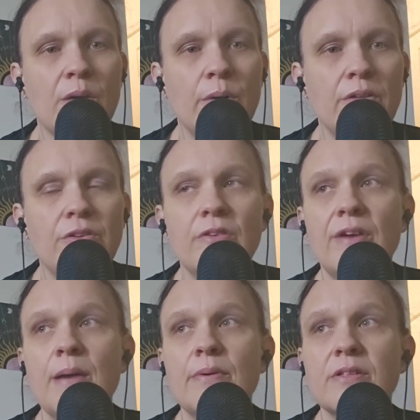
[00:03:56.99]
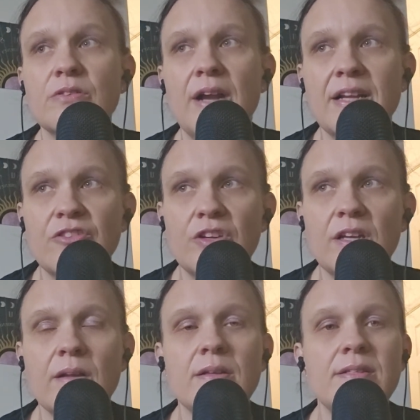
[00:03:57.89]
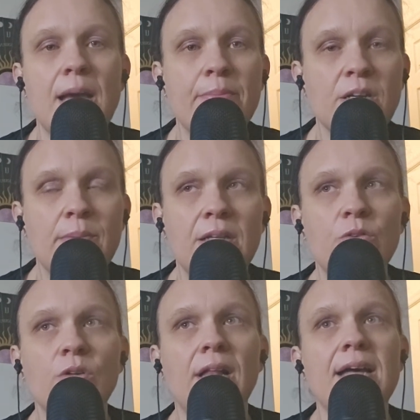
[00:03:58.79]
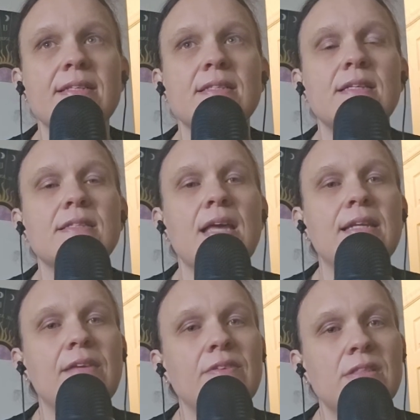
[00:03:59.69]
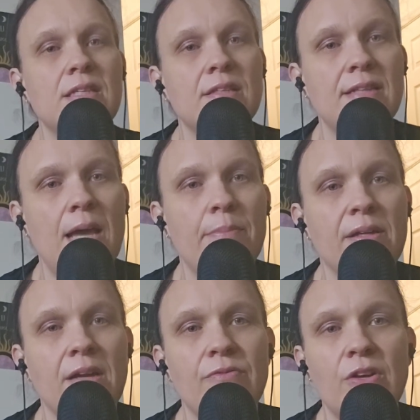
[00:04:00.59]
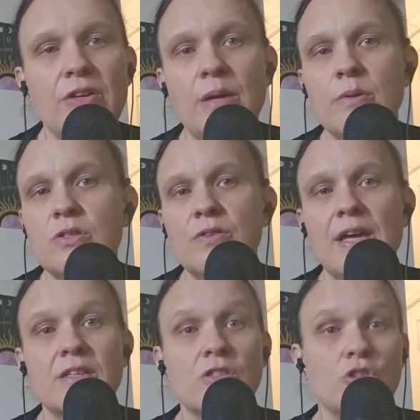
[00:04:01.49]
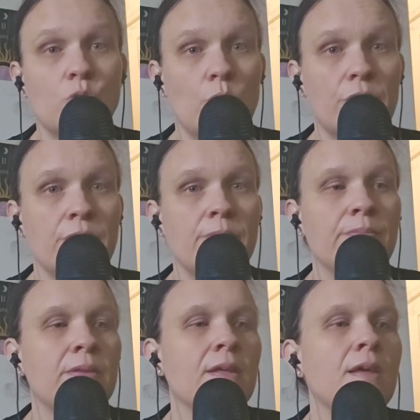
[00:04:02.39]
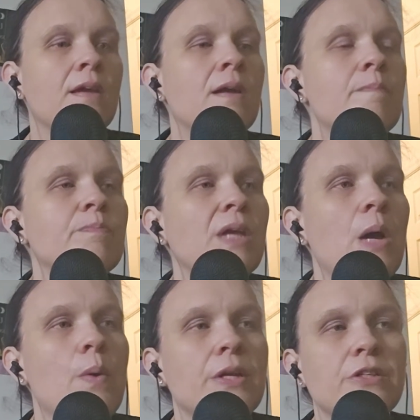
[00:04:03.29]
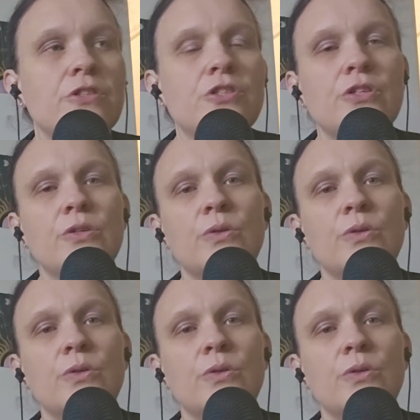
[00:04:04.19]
I wanted to do fabric scratching, tapping on my new glasses, and even teeth tapping. I figured I would do that as a short. I wanted to do